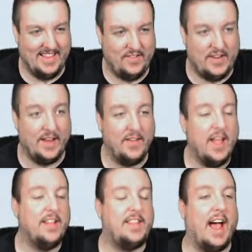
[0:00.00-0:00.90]
Ch
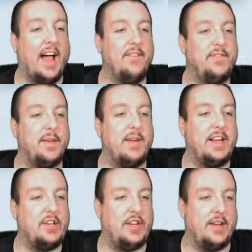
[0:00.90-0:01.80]
time to make
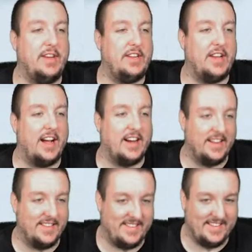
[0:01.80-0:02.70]

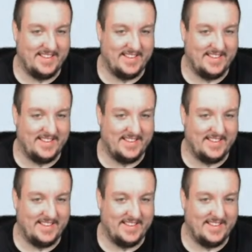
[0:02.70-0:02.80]
chimichangas.